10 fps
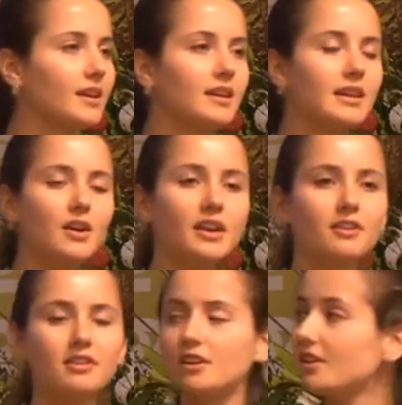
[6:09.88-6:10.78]
Now,
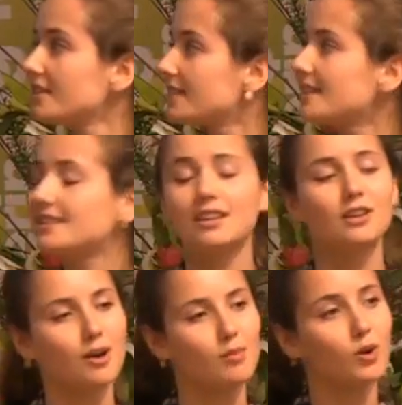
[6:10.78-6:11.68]
hearing loss is a
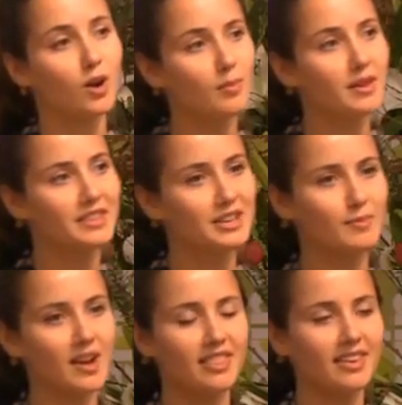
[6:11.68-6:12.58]
lot more common than you
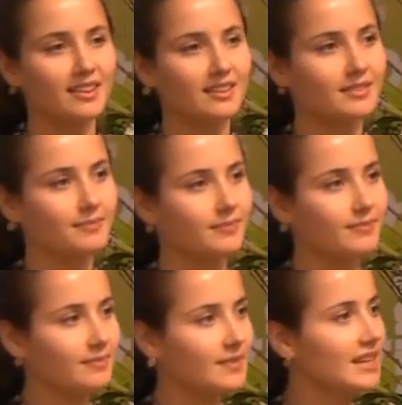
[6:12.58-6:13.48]
might think.
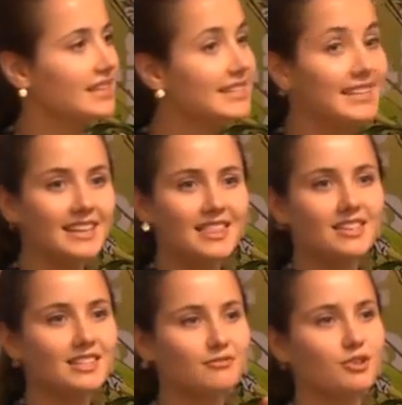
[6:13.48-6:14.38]
Sitting in
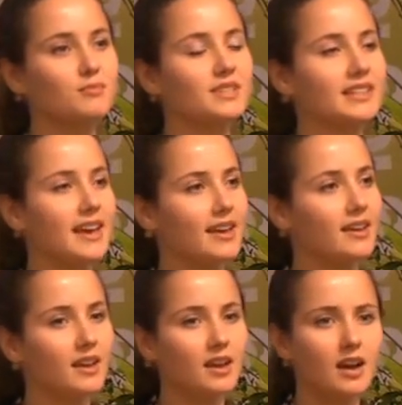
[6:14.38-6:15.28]
this room
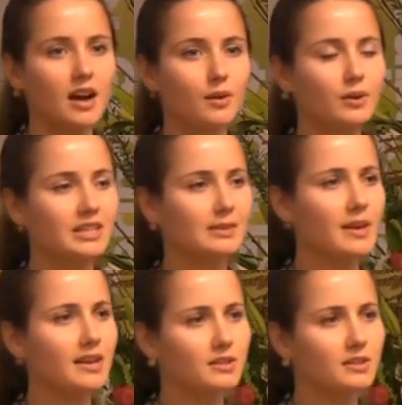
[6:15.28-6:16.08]
today, I would expect